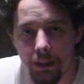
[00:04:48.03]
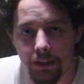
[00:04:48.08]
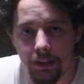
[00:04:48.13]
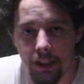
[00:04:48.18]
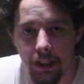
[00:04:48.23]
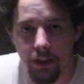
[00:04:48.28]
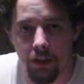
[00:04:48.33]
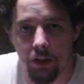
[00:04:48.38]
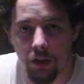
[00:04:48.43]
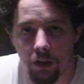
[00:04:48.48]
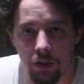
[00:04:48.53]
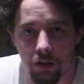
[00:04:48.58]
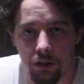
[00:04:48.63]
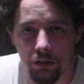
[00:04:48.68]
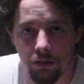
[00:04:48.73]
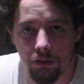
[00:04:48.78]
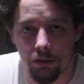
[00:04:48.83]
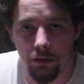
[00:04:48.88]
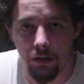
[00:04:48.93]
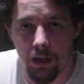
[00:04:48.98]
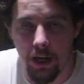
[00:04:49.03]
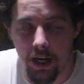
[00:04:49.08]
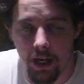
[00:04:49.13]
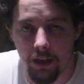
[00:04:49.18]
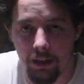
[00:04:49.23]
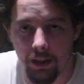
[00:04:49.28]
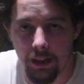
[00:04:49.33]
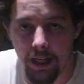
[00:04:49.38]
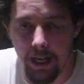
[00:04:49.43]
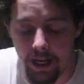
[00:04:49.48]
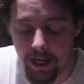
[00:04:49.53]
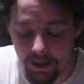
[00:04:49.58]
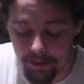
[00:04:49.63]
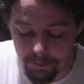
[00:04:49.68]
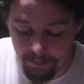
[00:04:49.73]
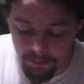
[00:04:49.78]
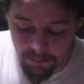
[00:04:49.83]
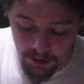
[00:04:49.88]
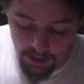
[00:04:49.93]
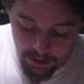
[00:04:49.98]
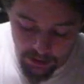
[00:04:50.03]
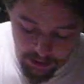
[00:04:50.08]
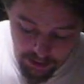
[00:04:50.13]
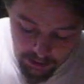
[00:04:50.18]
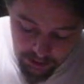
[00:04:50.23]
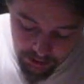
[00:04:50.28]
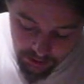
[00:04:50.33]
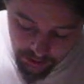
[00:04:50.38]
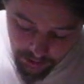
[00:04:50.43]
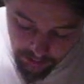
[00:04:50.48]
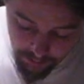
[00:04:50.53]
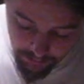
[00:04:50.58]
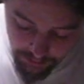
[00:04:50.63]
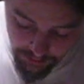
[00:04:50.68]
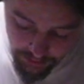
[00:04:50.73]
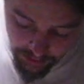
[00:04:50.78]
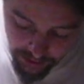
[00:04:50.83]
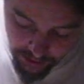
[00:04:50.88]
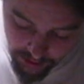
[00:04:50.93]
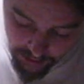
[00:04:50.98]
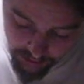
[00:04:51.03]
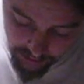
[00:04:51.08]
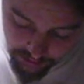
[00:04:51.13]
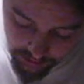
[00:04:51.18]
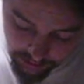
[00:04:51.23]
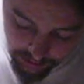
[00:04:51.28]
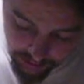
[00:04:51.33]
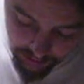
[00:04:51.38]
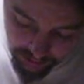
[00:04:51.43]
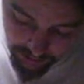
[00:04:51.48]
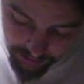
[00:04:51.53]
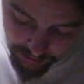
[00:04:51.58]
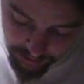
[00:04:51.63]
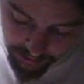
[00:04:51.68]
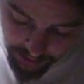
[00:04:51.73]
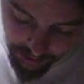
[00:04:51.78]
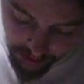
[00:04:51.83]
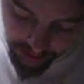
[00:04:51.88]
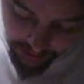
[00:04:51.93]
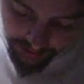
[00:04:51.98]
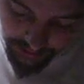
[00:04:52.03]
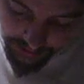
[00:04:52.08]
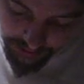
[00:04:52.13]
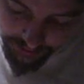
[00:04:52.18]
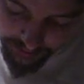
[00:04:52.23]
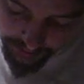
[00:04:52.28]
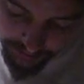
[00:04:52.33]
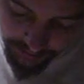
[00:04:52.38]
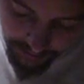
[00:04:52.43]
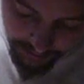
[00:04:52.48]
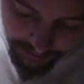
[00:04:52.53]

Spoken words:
be setting our eyelet at. So I'm going to be drawing, start there,